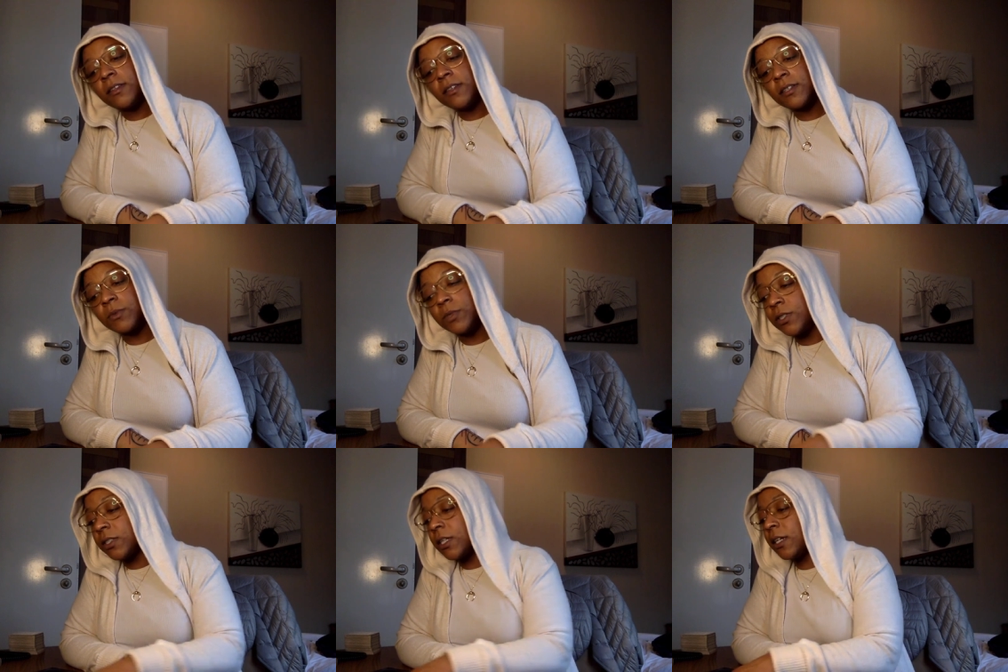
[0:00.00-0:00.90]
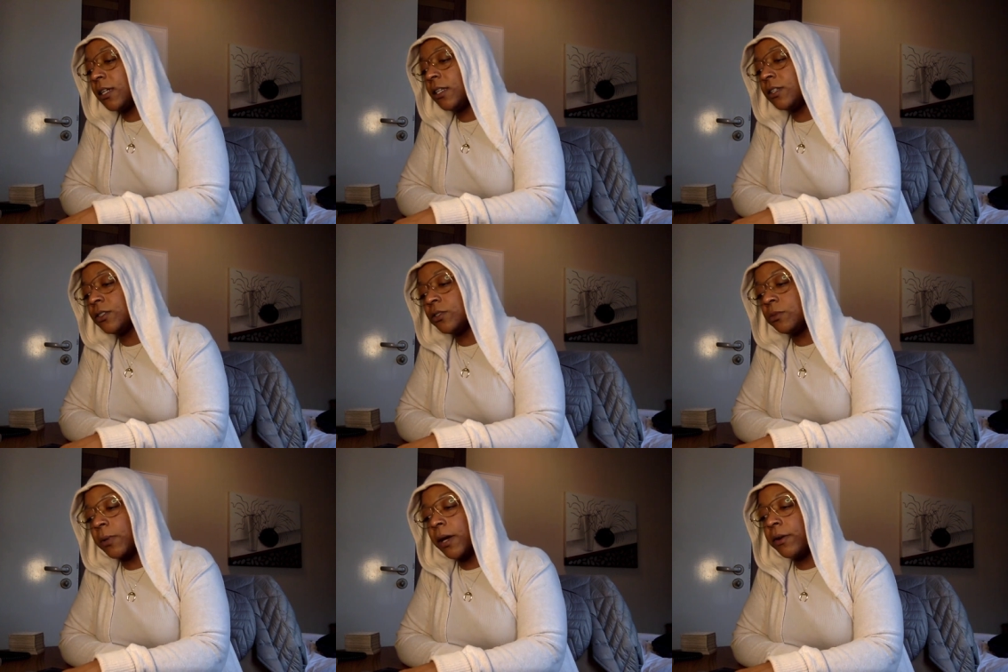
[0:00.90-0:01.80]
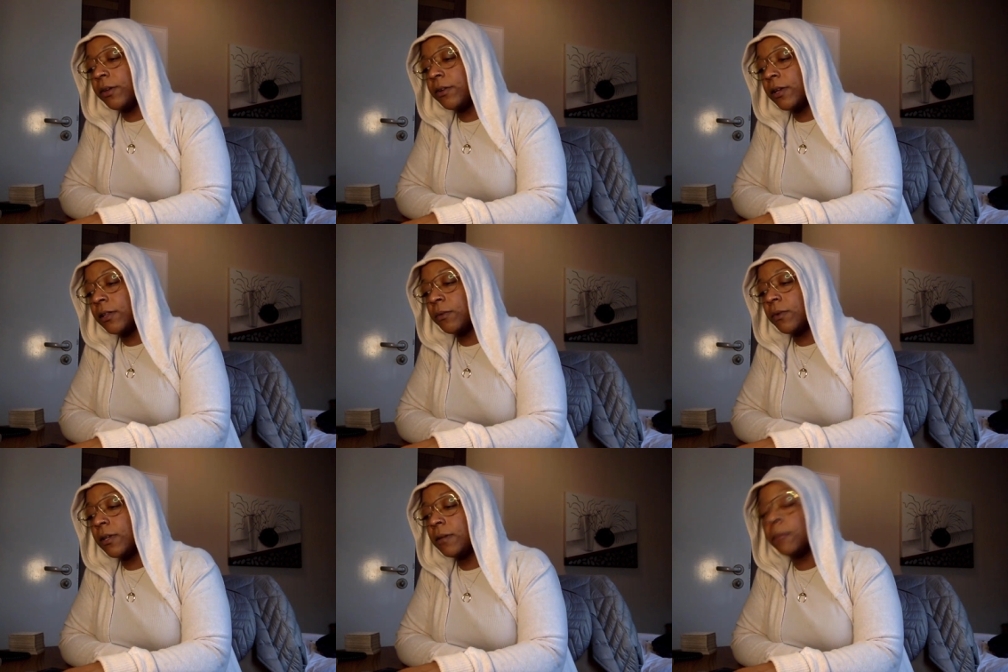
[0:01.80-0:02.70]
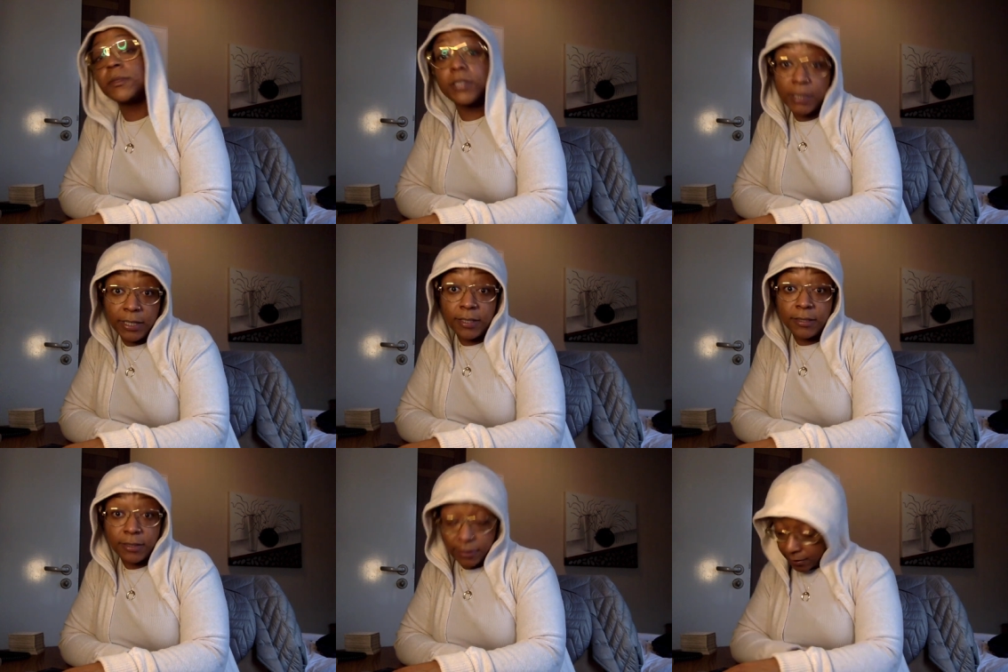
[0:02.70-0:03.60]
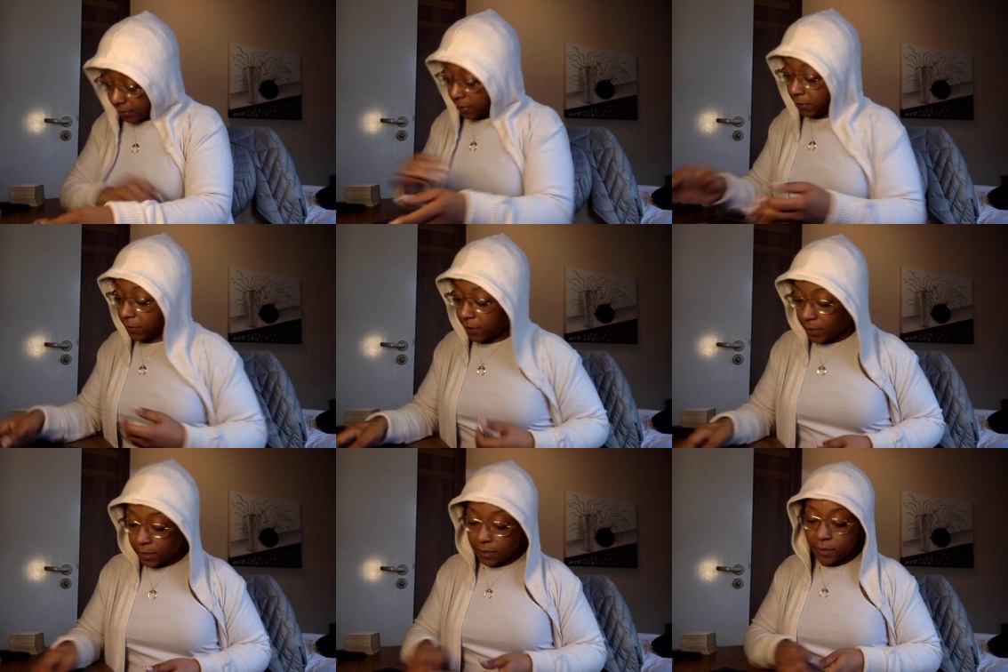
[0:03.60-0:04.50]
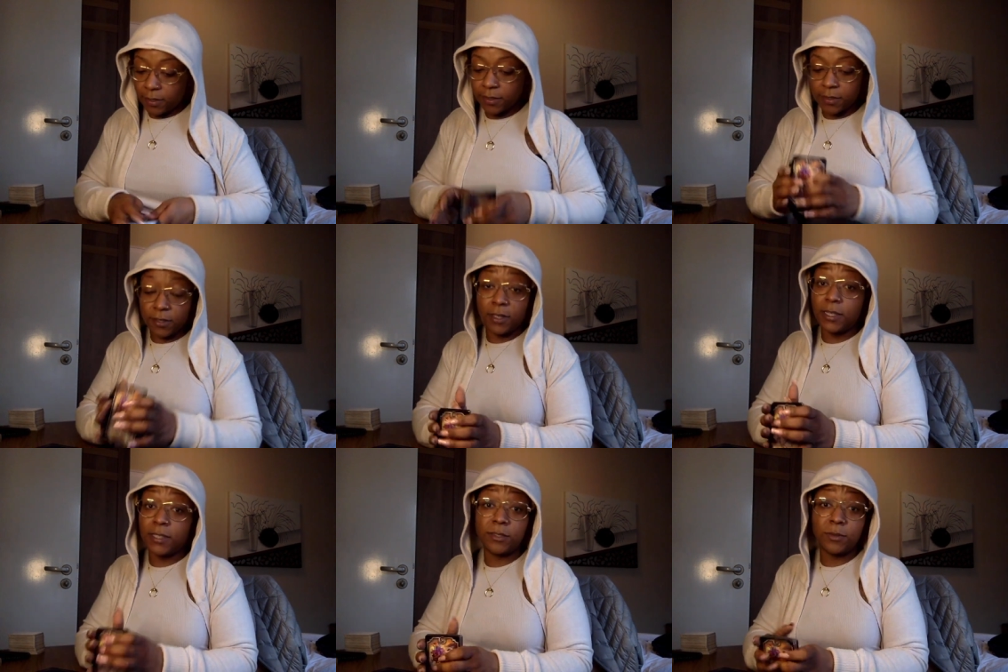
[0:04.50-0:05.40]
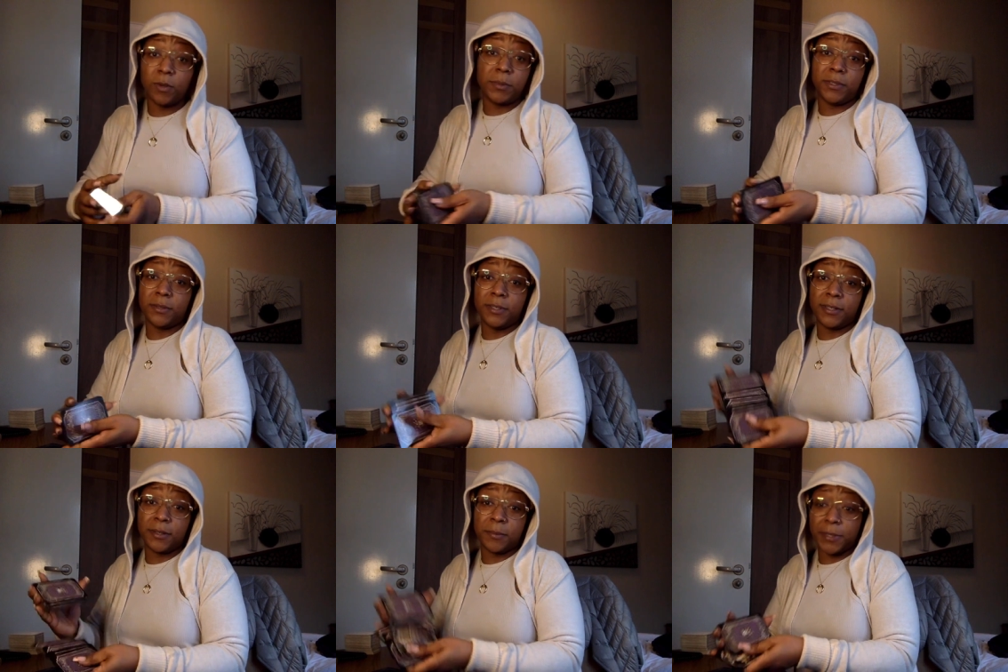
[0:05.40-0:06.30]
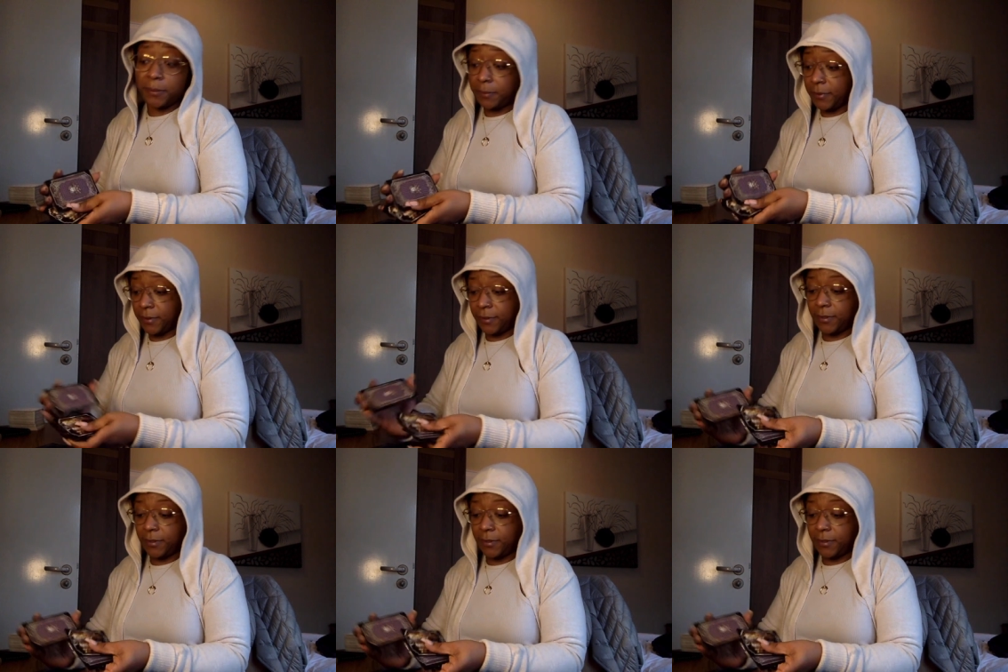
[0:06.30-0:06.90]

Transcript: Because when you're standing in your true power, you don't have to one up shit. Okay? At least you won't be doing it on purpose.